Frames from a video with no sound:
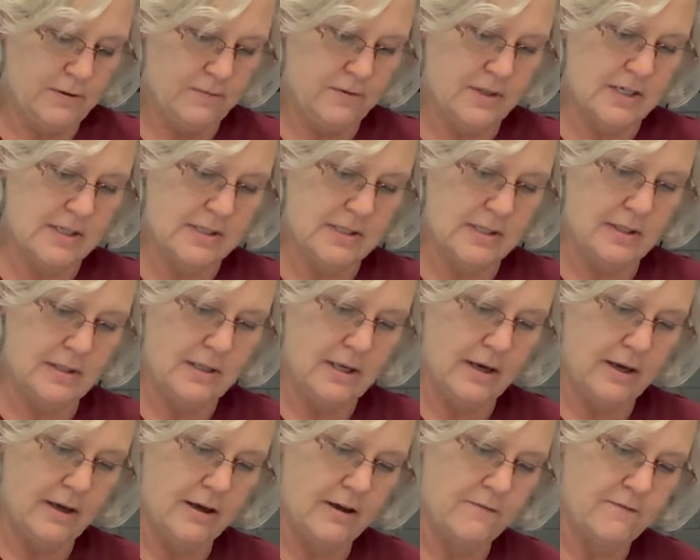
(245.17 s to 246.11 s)
this in the
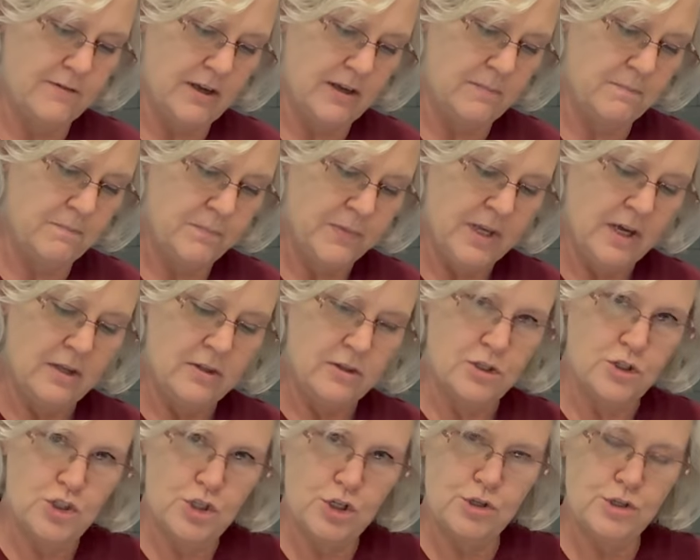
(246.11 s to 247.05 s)
oven,
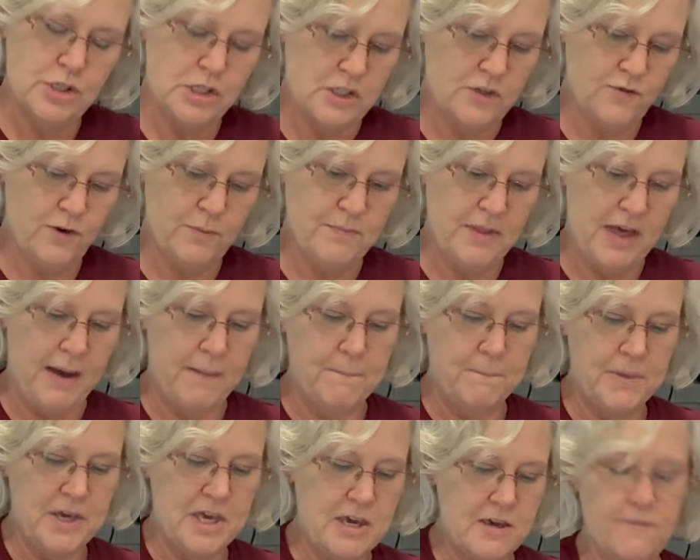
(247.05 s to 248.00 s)
the juices from
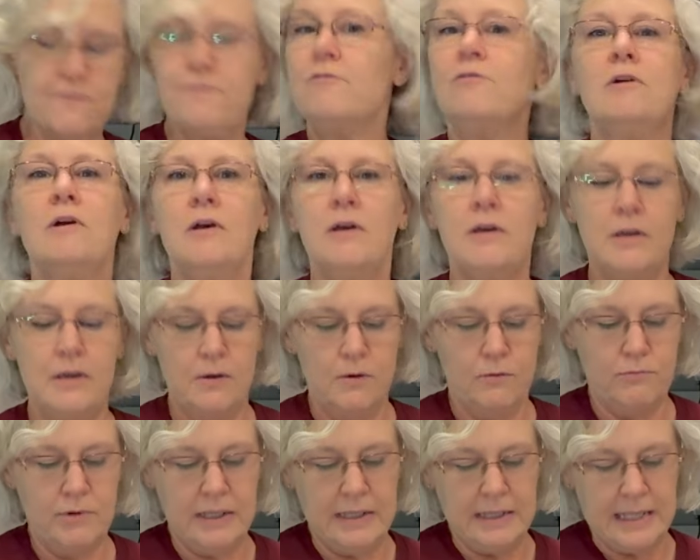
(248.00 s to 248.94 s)
that beef
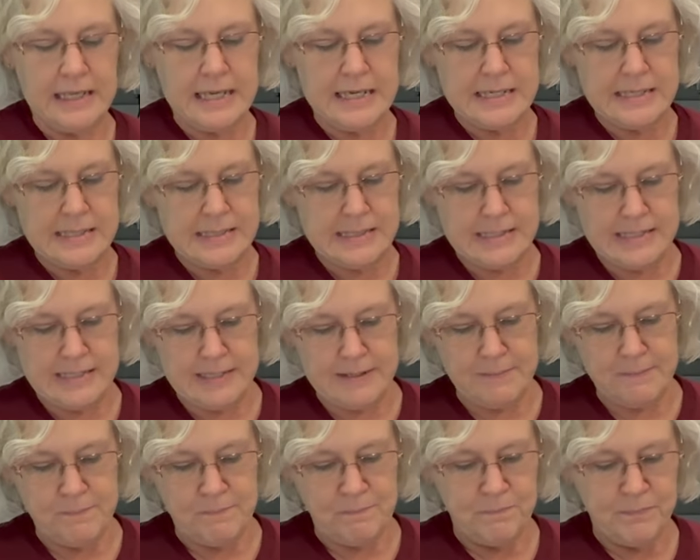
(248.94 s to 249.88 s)
release,
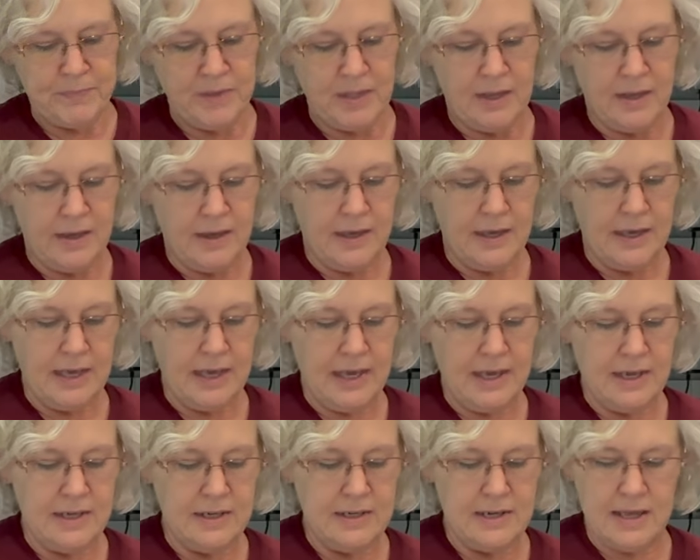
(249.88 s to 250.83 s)

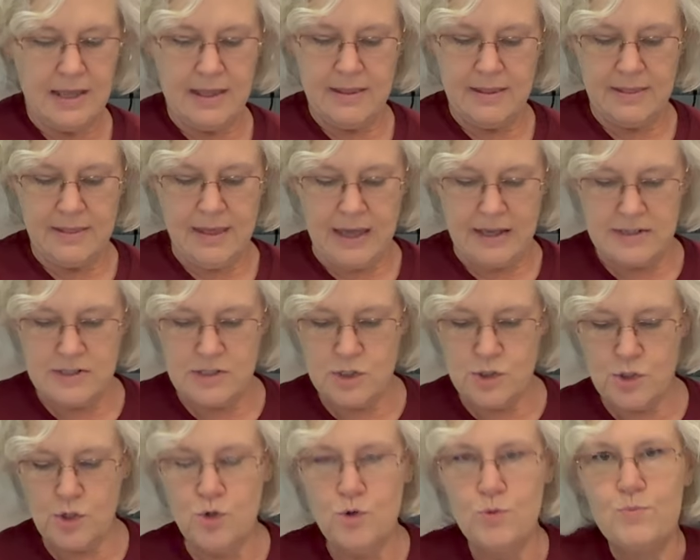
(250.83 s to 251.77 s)
and that
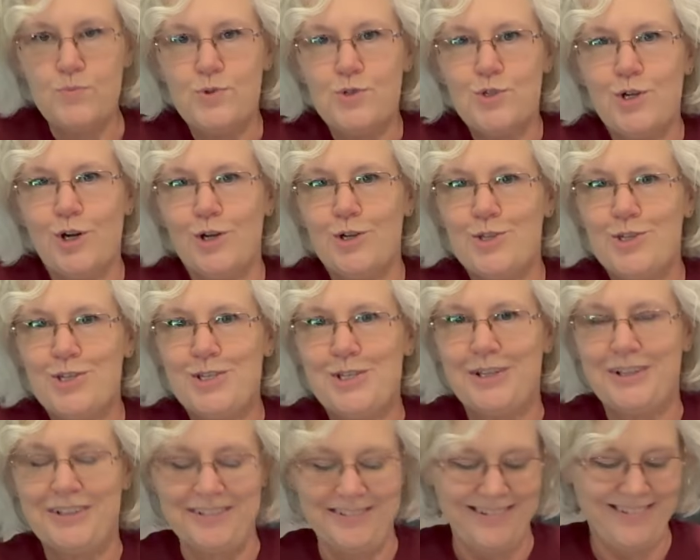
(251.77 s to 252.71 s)
soup starts
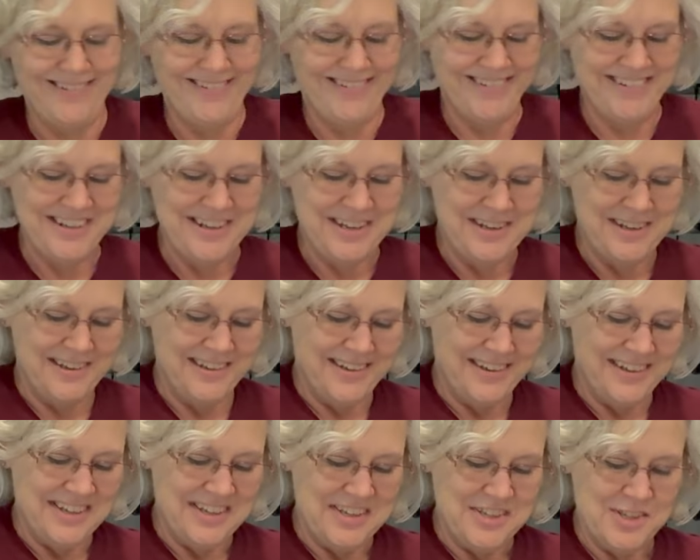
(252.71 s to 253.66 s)
to
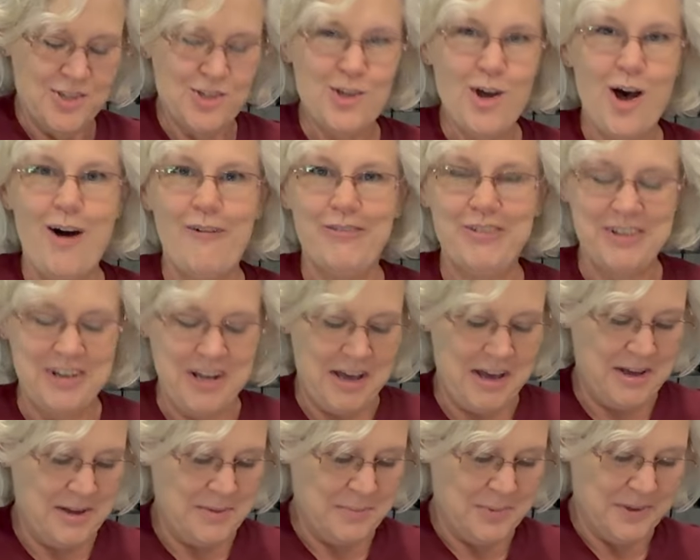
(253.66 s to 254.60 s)
soften
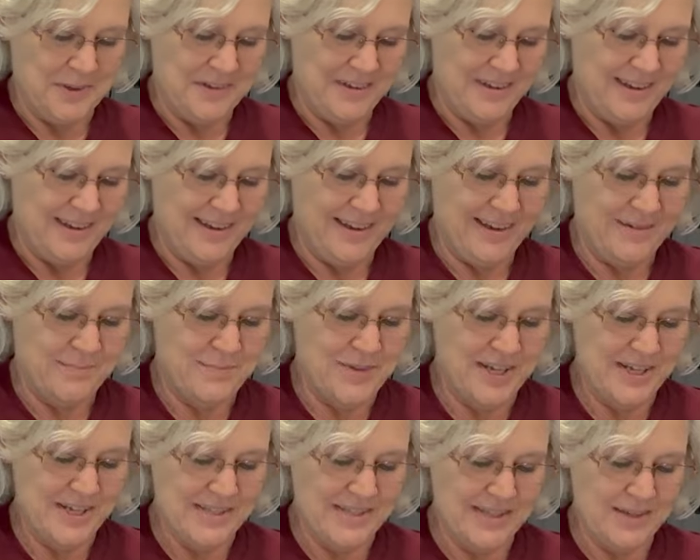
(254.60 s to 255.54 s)
up and
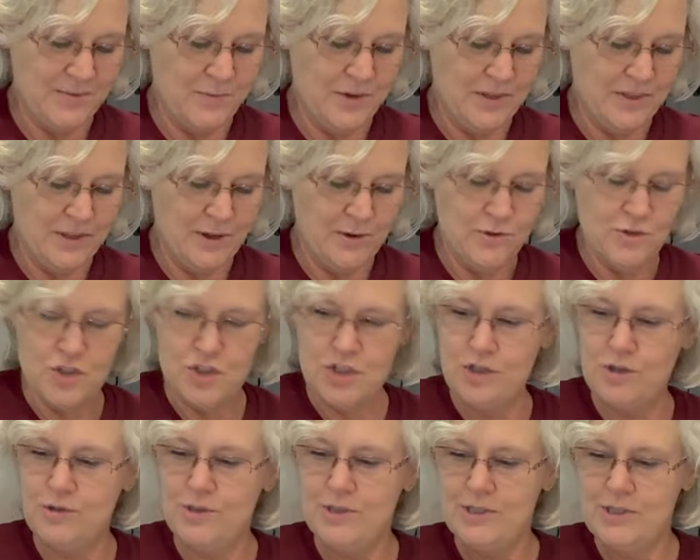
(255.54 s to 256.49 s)
mix in with those
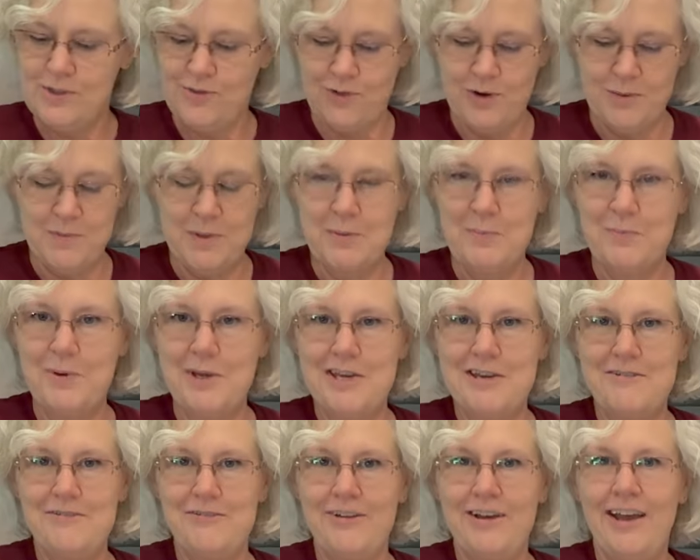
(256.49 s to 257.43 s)
juices from the
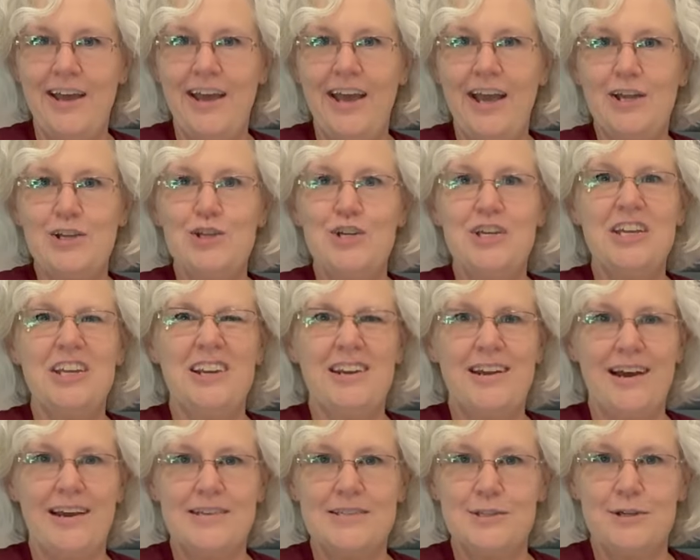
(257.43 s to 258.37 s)
beef, and you get a
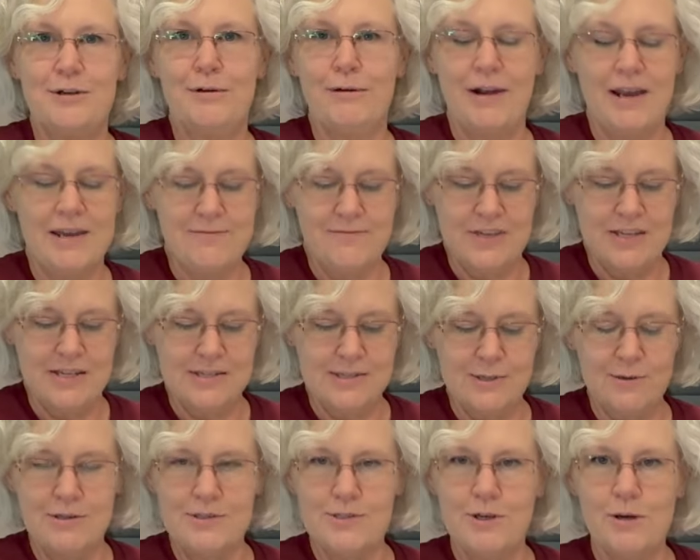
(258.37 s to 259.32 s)
nice gravy.
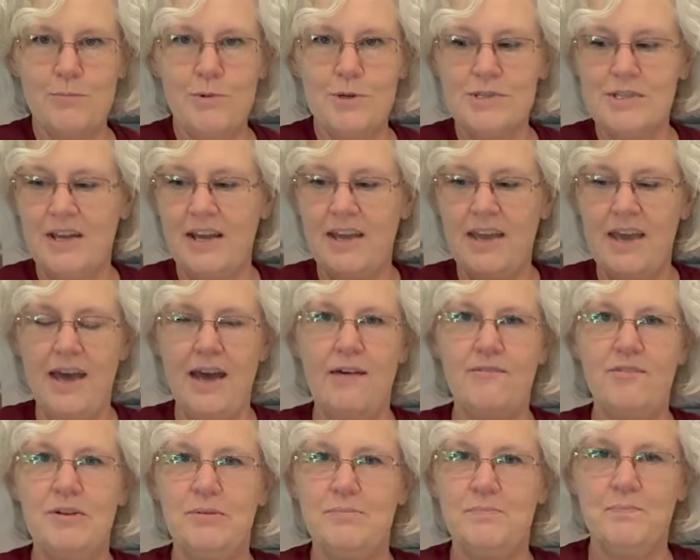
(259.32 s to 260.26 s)
So it's almost like
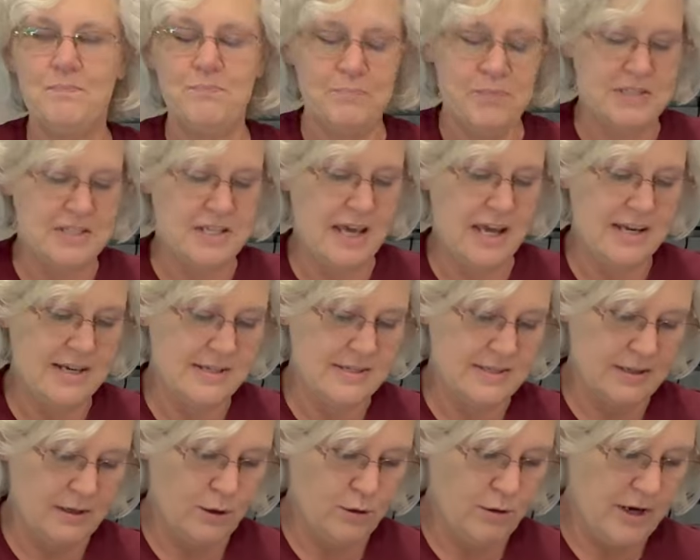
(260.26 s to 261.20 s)
having potatoes
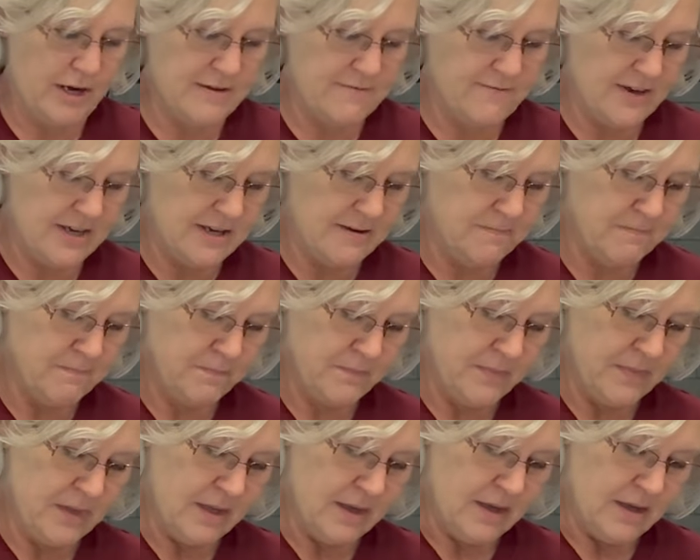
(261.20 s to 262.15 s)
and gravy.
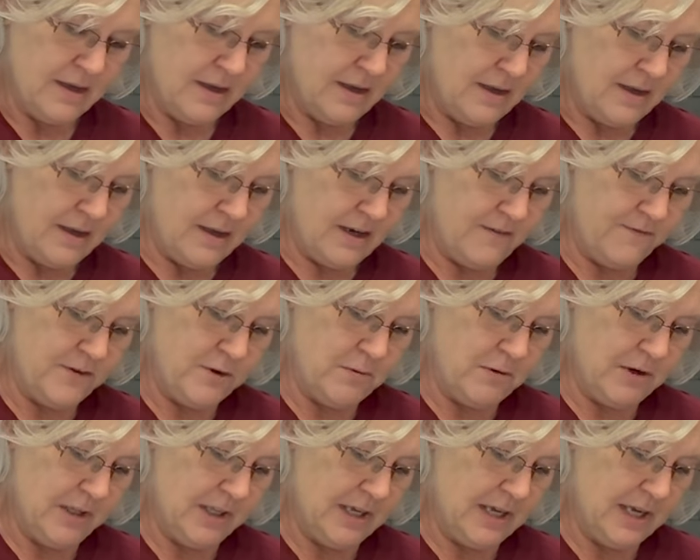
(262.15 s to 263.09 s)
And if you
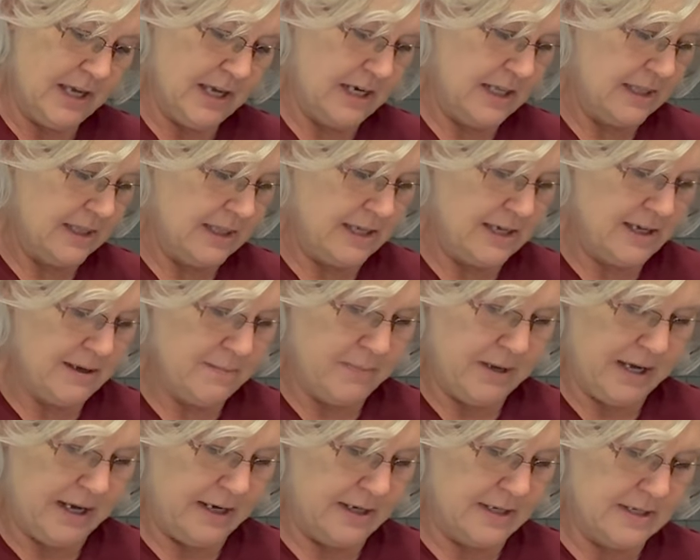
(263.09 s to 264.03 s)
really kind of think
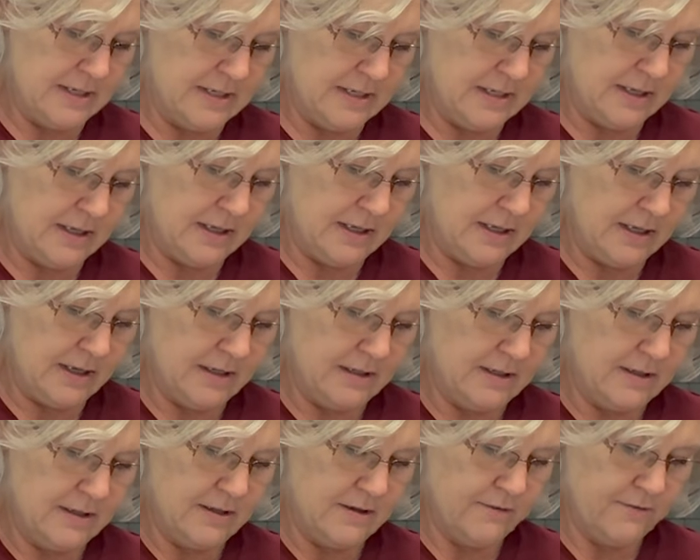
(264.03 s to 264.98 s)
about it
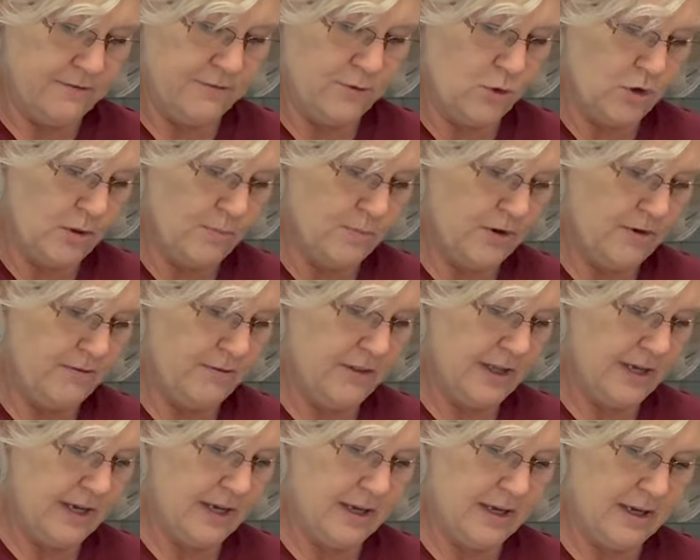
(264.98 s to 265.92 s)
in the form of
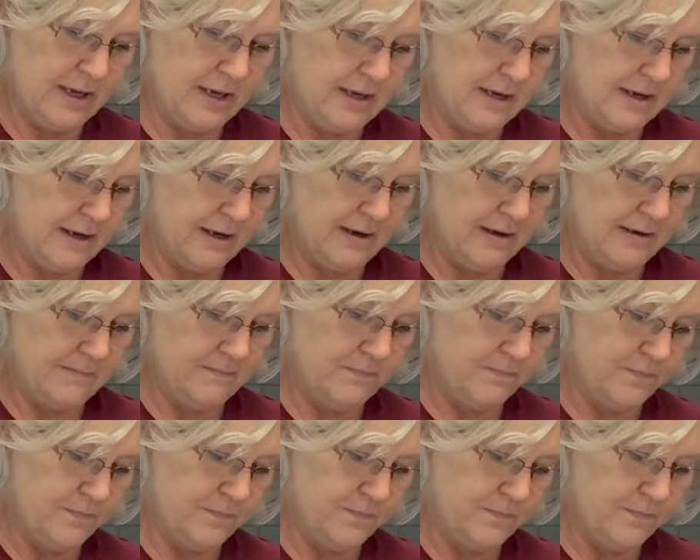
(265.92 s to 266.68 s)
like a